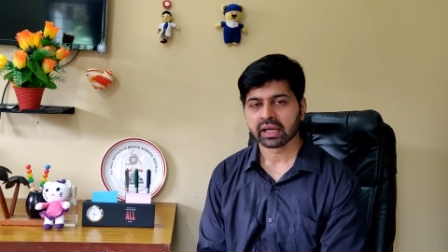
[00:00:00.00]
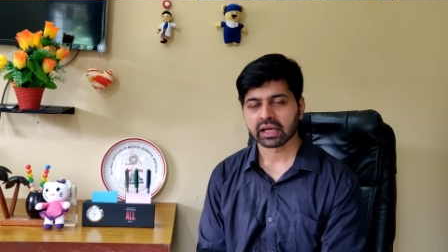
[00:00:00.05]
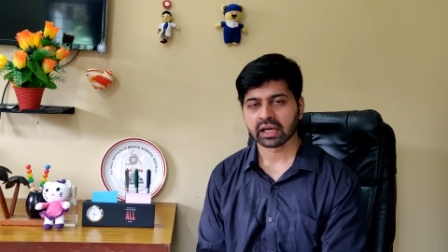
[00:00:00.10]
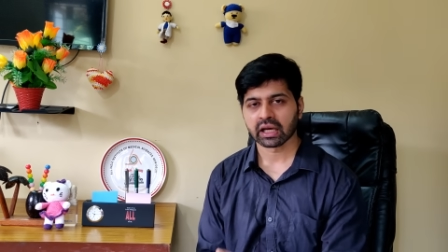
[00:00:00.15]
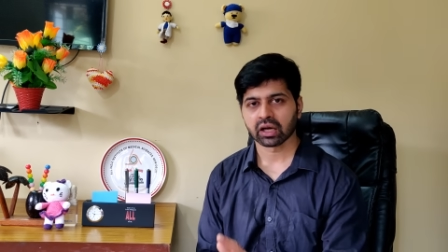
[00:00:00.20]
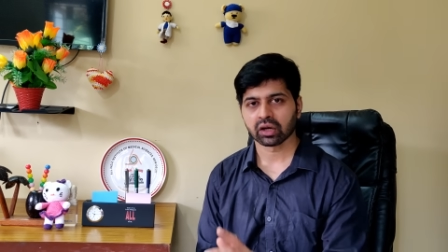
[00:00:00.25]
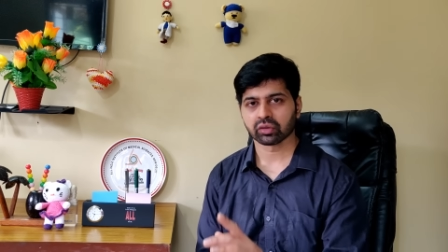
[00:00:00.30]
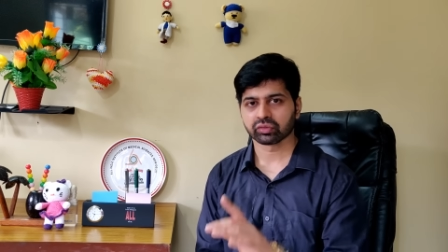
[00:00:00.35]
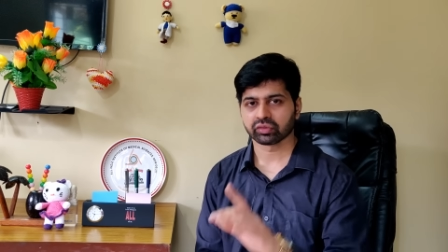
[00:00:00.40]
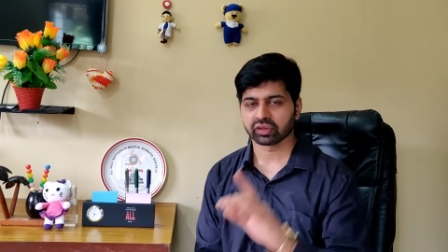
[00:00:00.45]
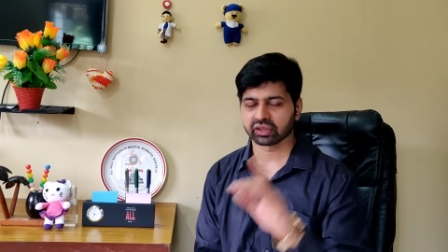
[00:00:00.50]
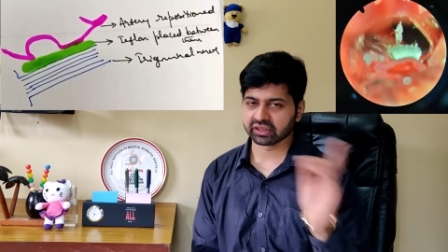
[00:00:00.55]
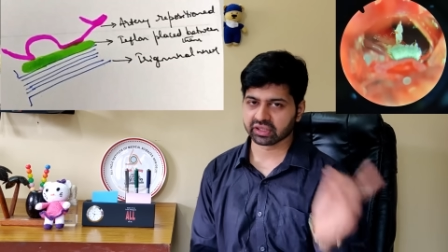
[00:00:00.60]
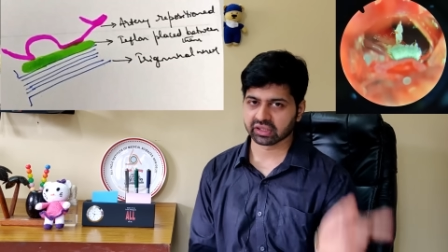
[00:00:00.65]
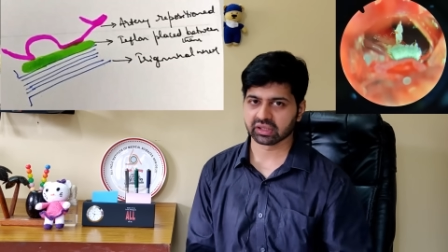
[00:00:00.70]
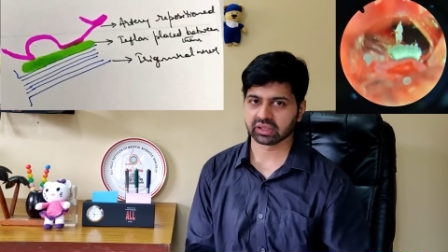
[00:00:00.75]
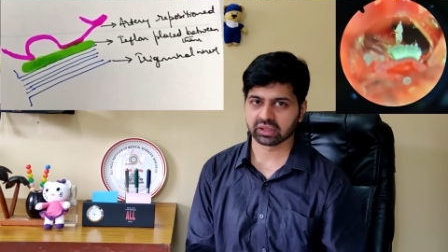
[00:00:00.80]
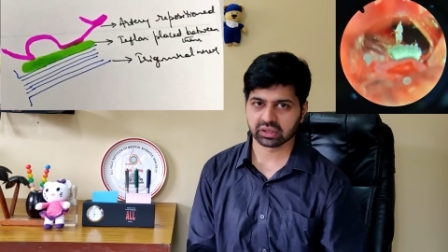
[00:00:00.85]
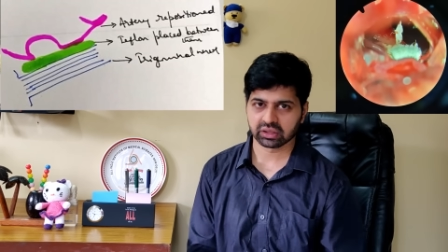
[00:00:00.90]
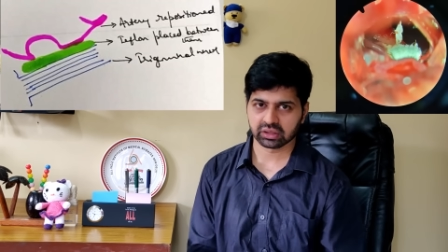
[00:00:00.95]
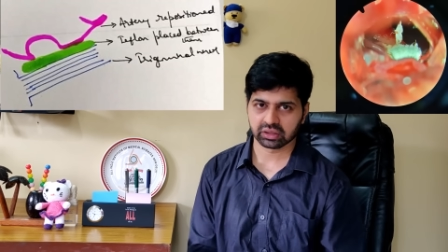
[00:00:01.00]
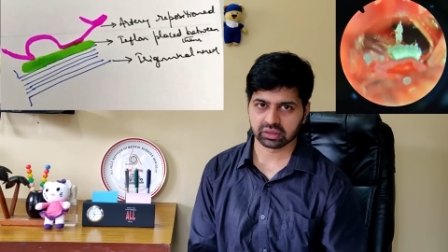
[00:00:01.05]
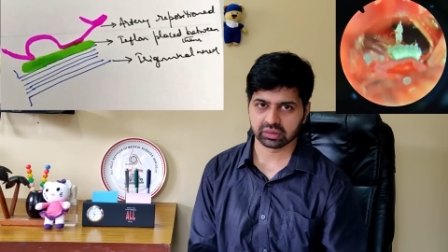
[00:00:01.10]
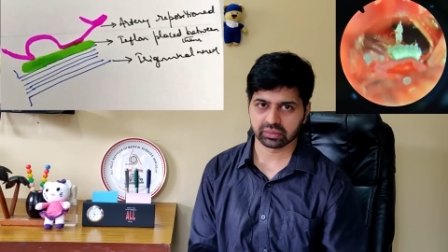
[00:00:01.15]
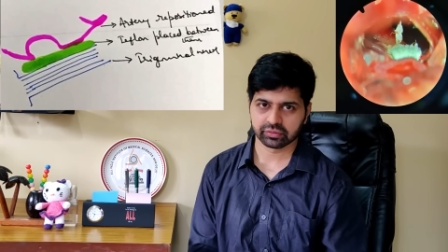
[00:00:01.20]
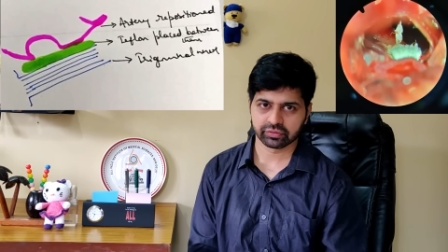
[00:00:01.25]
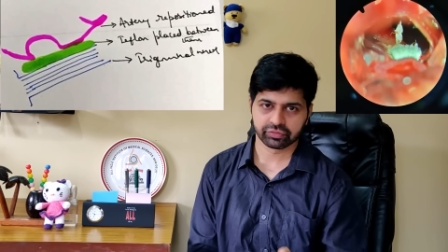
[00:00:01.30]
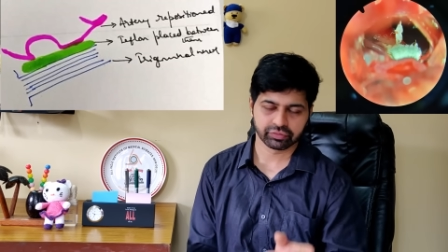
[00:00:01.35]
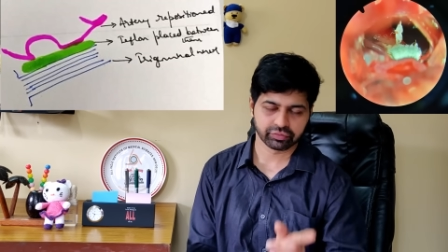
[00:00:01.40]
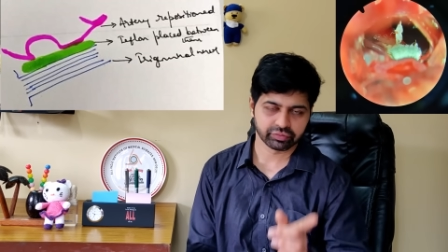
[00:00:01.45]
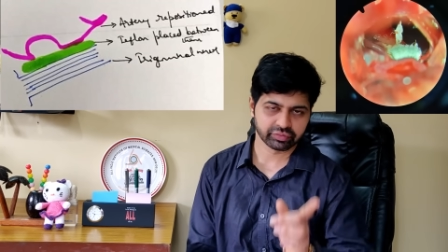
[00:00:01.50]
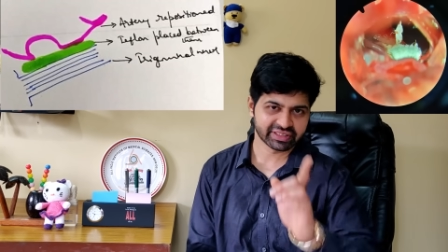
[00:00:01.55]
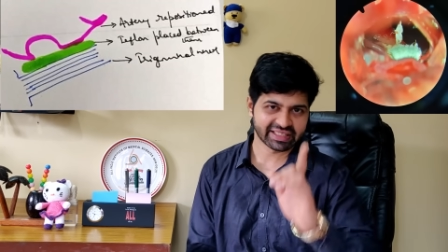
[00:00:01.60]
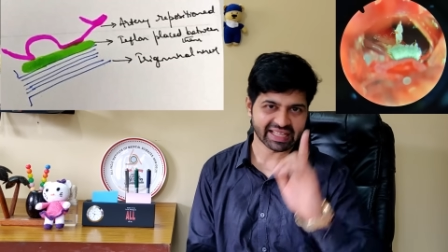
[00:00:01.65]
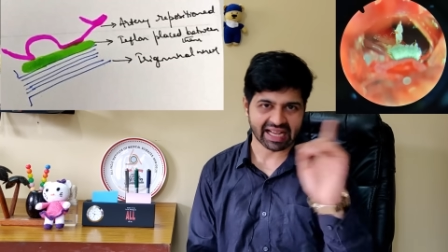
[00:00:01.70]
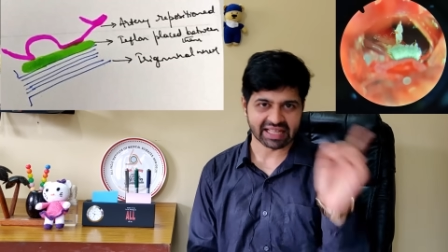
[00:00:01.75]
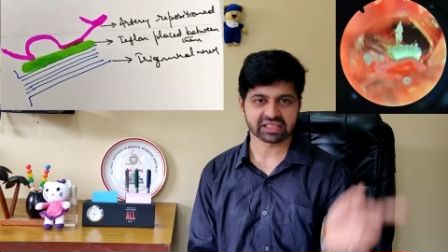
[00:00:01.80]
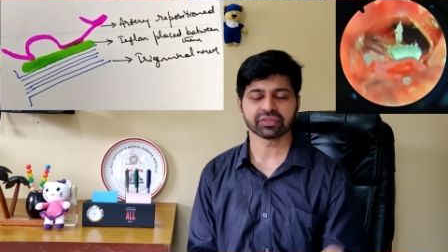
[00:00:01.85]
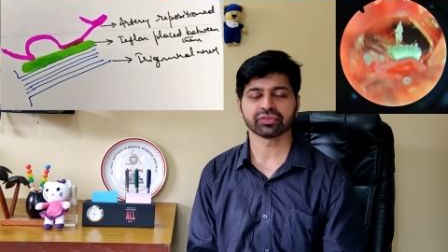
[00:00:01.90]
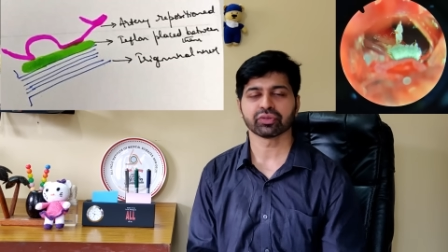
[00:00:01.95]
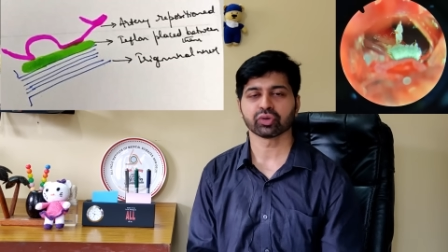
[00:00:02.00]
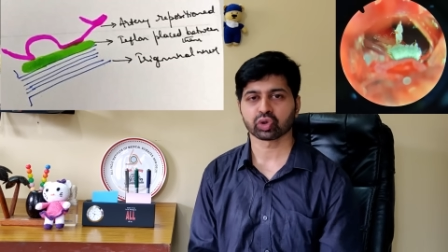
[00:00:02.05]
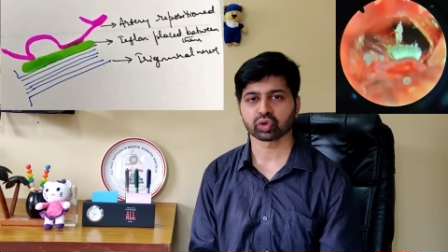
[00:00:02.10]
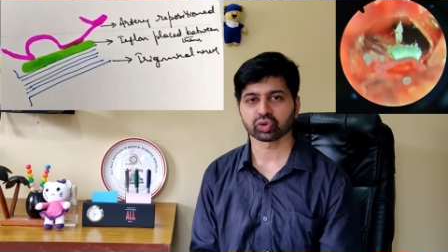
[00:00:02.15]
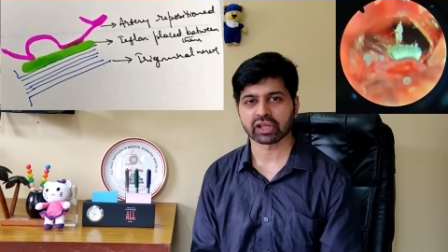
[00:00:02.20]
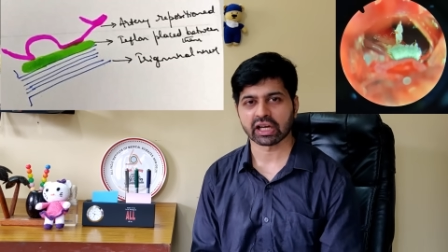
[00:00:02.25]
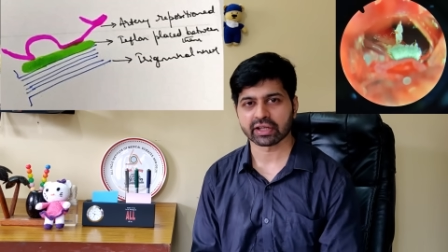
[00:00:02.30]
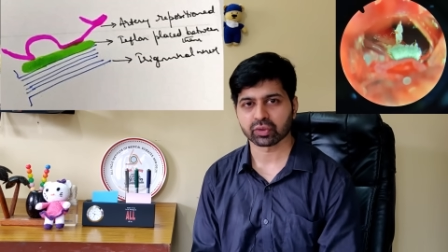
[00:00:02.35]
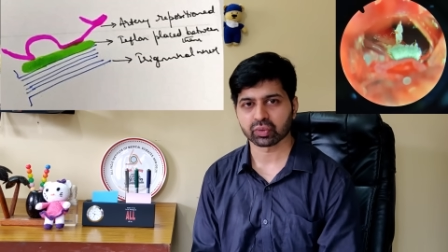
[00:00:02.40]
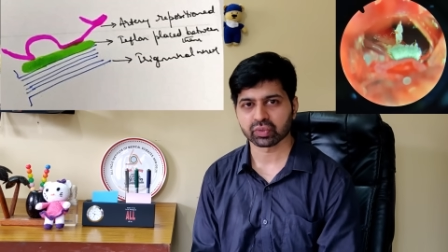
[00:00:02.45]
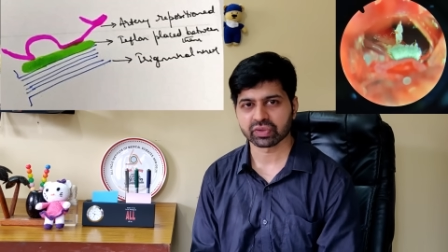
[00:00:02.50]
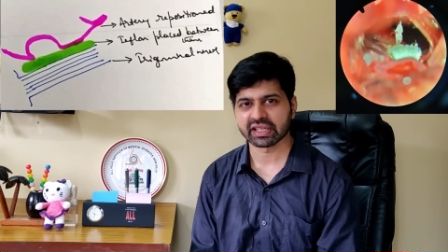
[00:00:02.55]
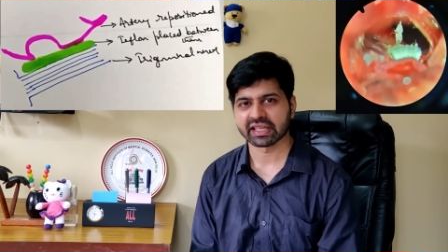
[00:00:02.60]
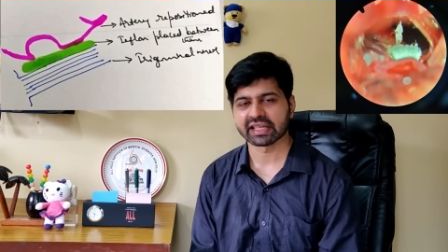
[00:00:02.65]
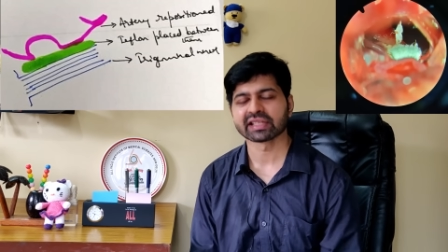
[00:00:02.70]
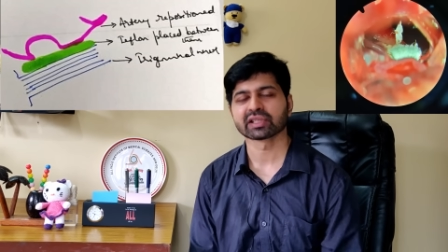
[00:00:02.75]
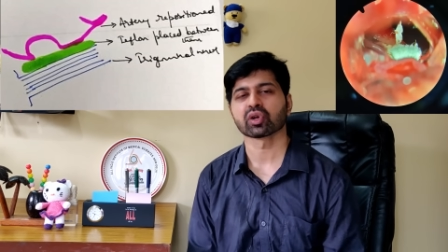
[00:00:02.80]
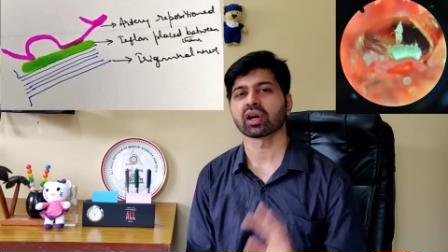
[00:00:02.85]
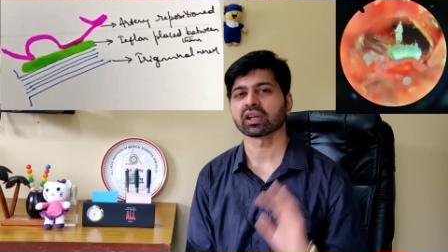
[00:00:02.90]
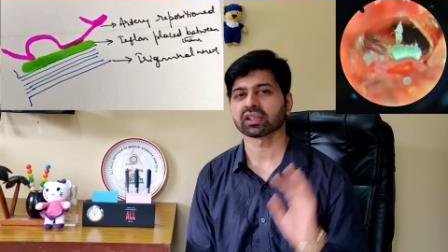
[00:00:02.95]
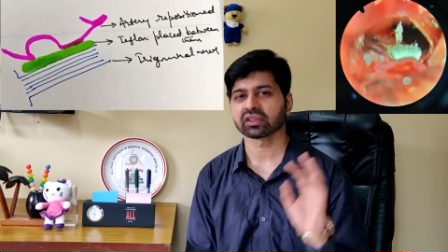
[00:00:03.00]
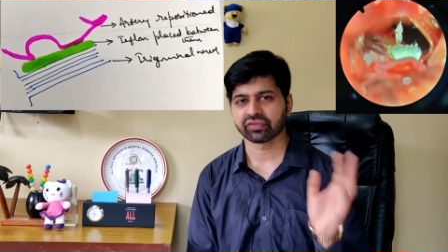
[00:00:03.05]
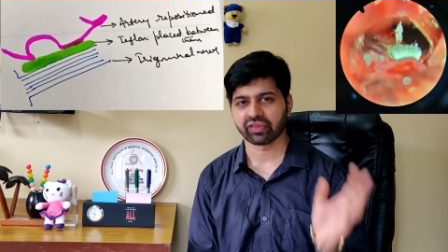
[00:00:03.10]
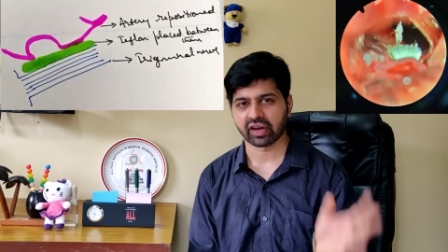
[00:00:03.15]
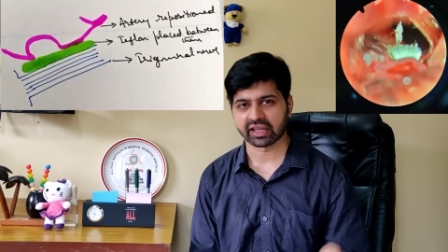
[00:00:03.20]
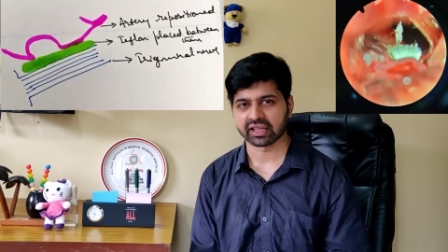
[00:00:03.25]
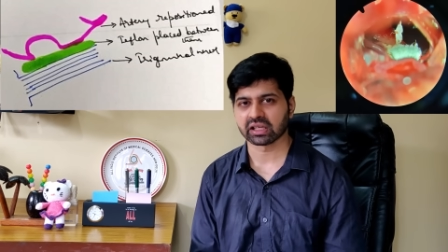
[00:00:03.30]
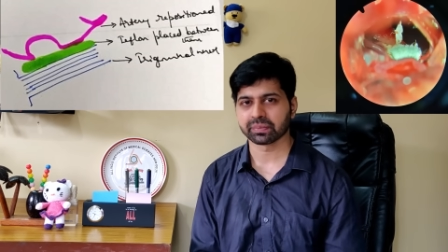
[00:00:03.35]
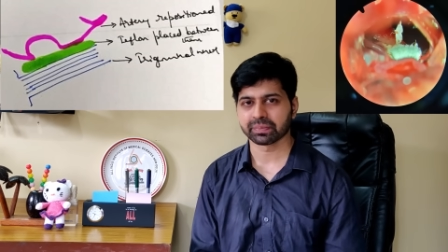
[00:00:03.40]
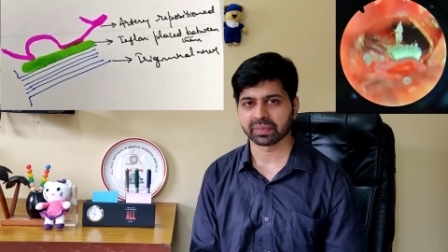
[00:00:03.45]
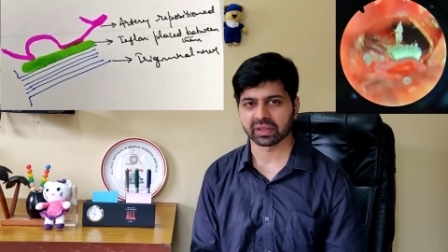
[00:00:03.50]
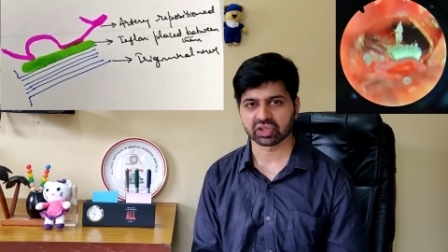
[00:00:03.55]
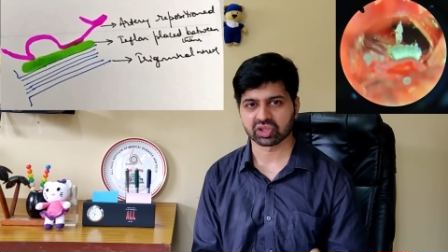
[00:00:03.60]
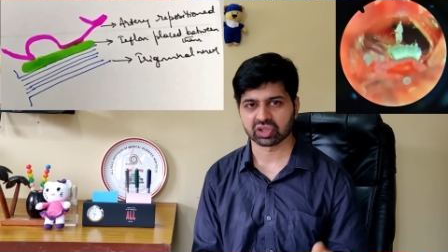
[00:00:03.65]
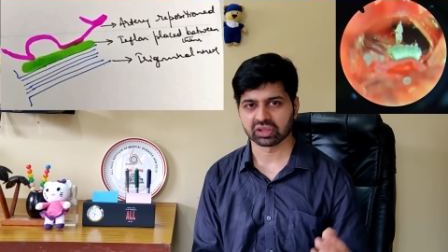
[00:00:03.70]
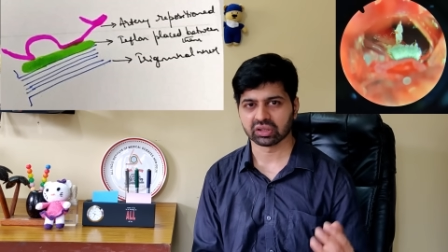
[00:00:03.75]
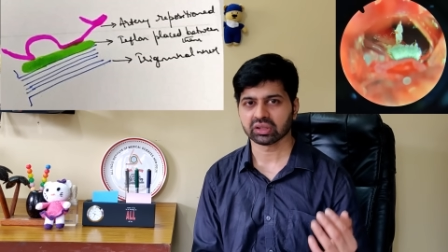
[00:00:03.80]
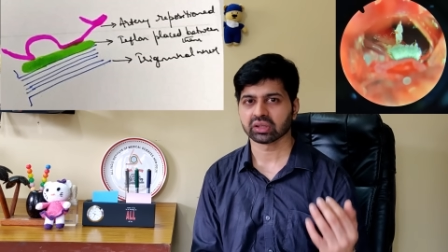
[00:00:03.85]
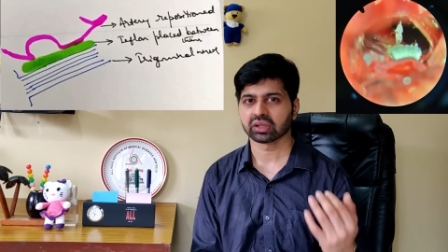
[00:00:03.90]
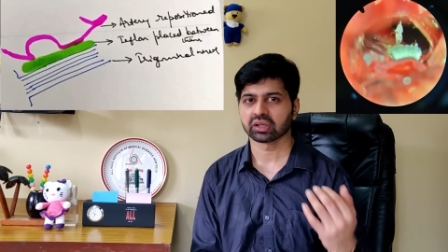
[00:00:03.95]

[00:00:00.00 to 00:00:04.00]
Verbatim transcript: Now the other photo that you see is not the final picture.